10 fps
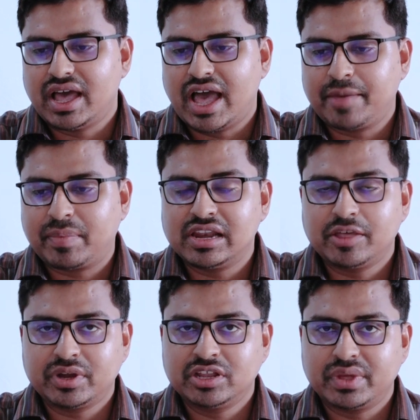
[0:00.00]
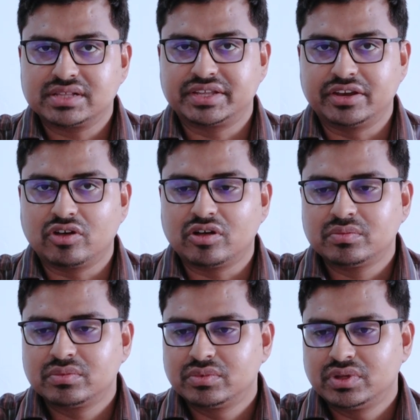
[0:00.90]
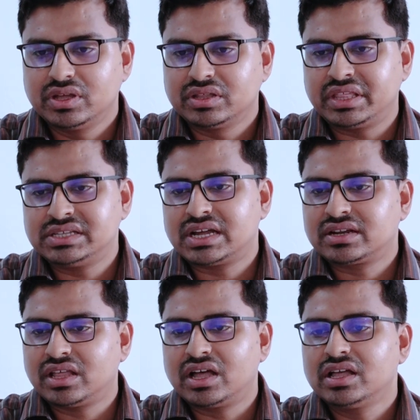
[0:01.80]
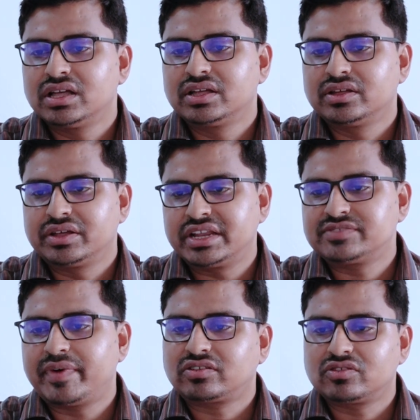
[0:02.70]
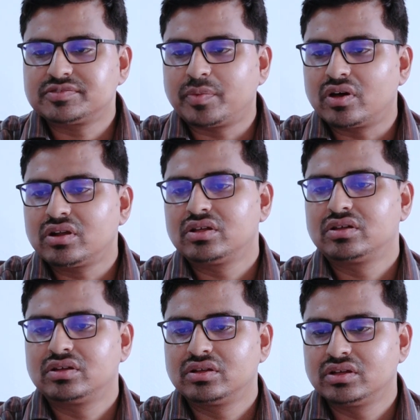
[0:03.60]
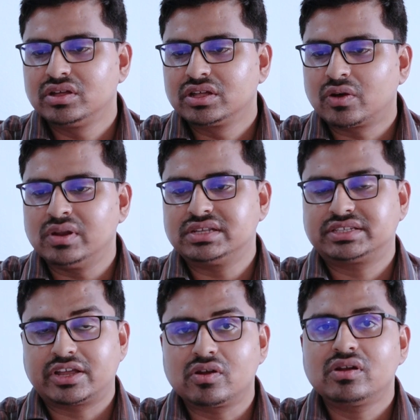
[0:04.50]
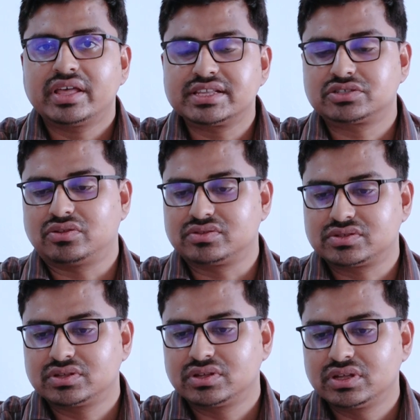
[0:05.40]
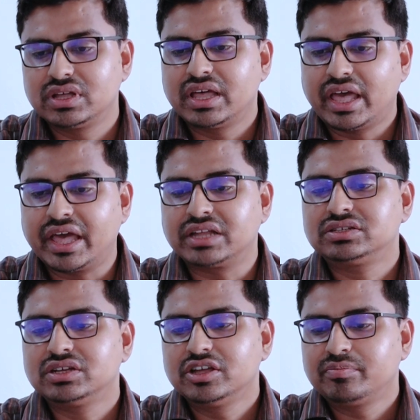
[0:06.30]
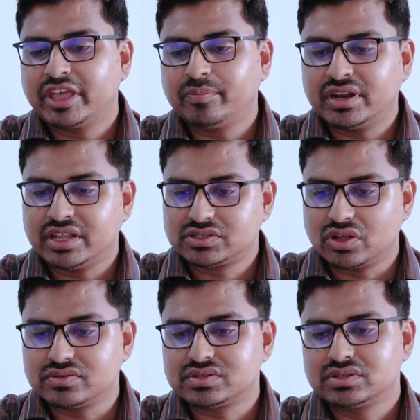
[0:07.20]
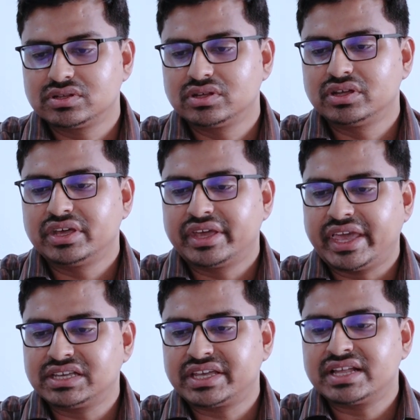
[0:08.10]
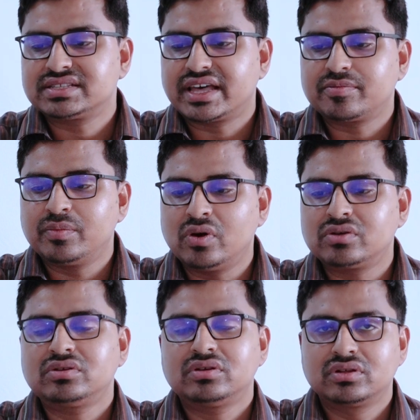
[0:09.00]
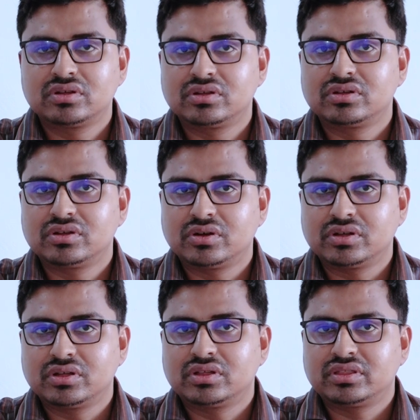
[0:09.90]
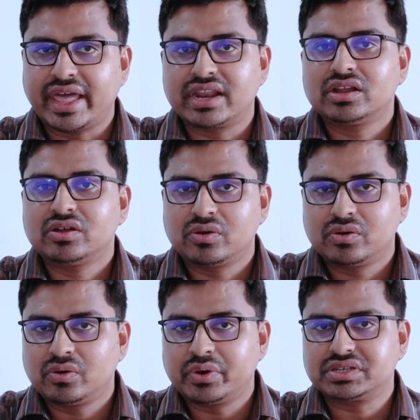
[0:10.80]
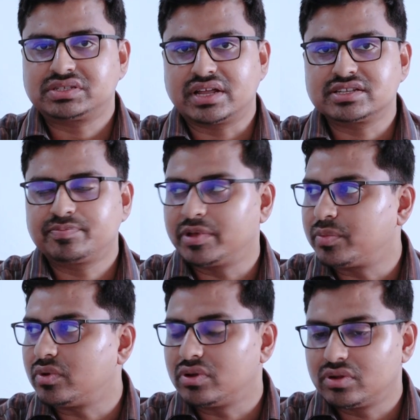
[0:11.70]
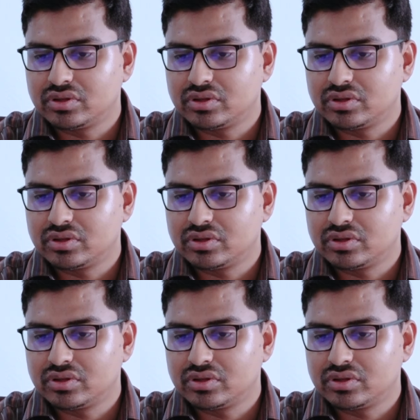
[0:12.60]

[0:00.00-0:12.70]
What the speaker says: hyperlipidemia syndrome. These are the risk factors for cholesterol stones. And pigment stones, Asians are more than Western people.